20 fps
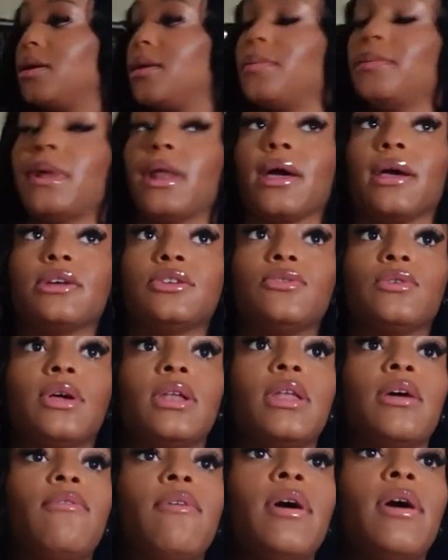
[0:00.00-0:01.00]
But I guess you can
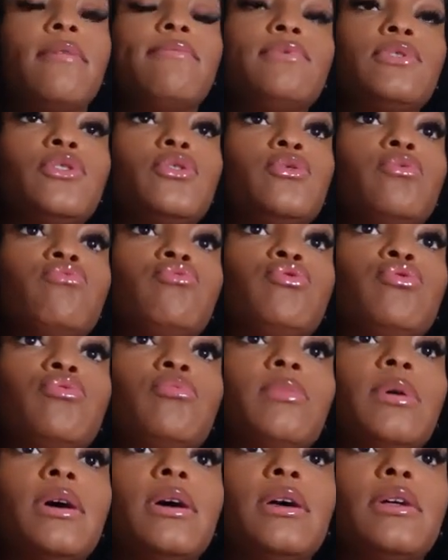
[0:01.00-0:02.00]
never have too too
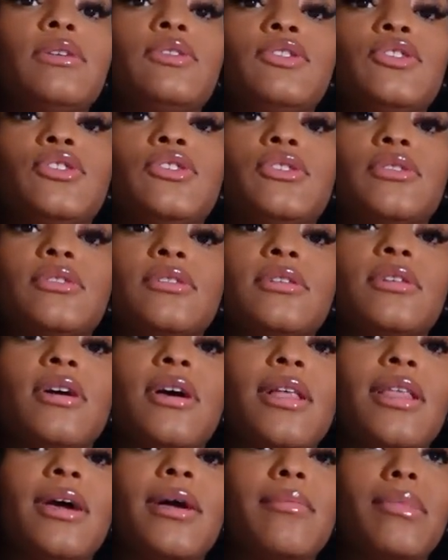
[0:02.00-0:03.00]
much.
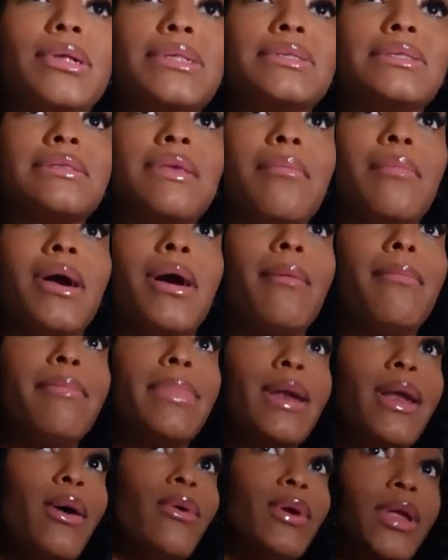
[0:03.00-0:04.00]
Like my stomach, I'm
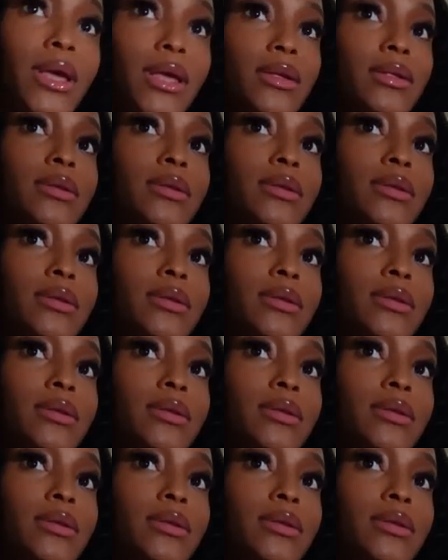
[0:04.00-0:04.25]
bloated.